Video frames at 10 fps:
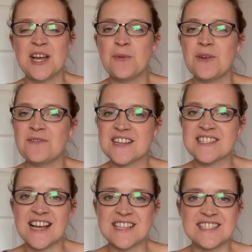with
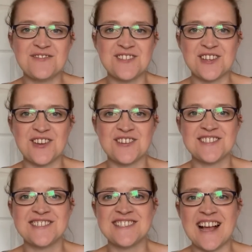fantastic resources